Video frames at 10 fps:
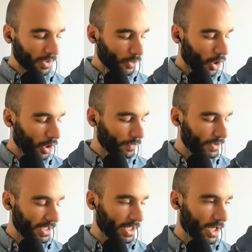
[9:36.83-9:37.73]
all of
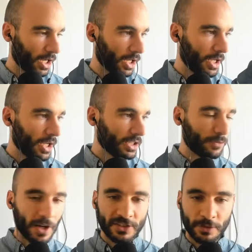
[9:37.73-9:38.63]
the
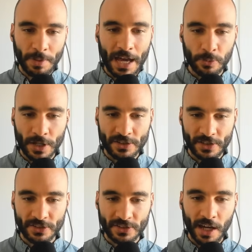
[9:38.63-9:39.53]
defensive pathways in
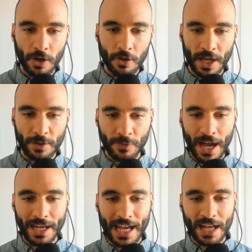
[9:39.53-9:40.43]
the cell, and
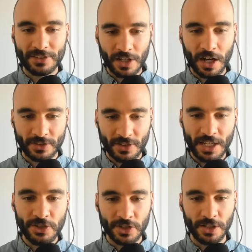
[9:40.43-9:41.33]
fatty acid
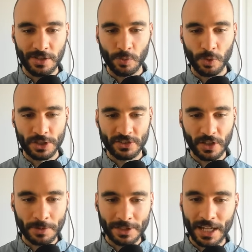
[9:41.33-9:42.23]
oxidation, which is
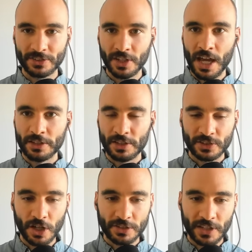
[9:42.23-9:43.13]
something that's
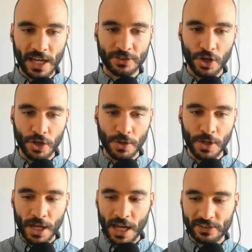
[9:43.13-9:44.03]
discussed as a
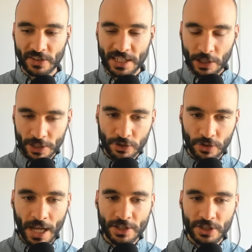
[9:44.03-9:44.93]
healing
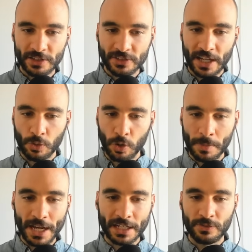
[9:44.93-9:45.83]
strategy inside the
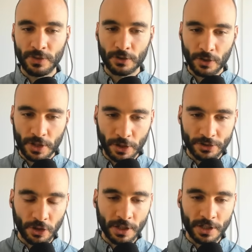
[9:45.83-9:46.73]
hormetic spheres of the
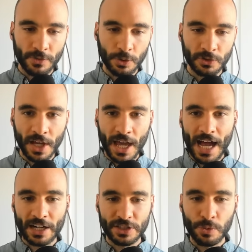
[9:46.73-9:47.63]
alternative views,
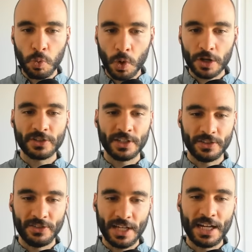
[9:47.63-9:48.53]
actually
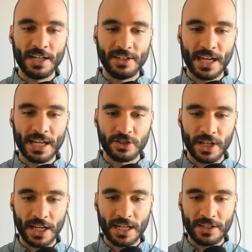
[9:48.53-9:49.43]
worsens the NADH
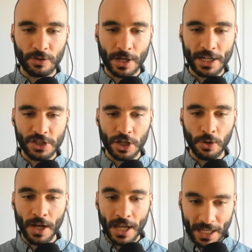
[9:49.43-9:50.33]
to NAD
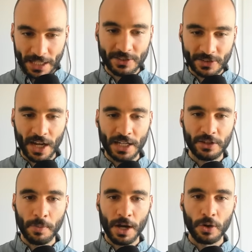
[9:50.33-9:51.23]
ratio
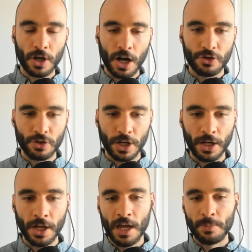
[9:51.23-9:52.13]
inside the
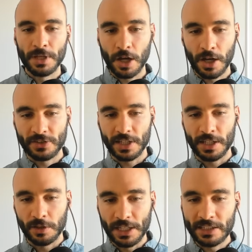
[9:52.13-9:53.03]
mitochondria because
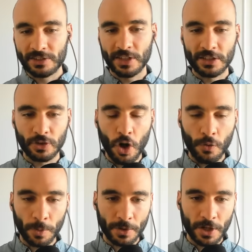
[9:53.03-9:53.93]
it leads to this
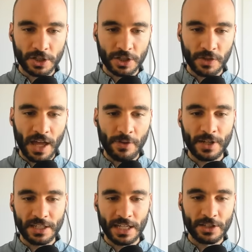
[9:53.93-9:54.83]
overproduction of
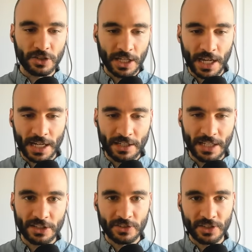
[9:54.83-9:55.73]
FADH and
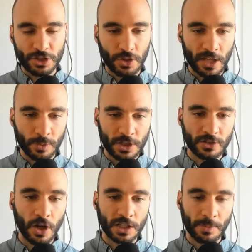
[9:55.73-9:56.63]
NADH, as we
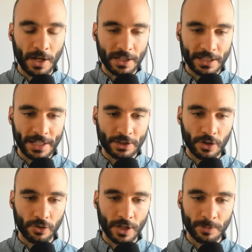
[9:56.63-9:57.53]
just talked about in the
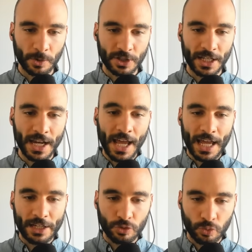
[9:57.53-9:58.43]
electron transport chain,
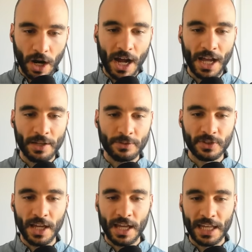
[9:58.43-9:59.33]
and
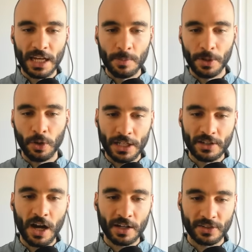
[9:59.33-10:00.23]
drives an inability
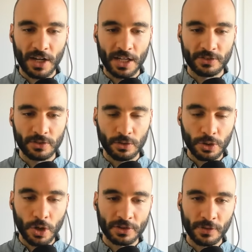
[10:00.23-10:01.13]
to oxidize
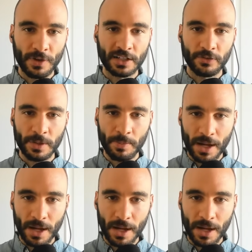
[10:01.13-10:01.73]
glucose effectively by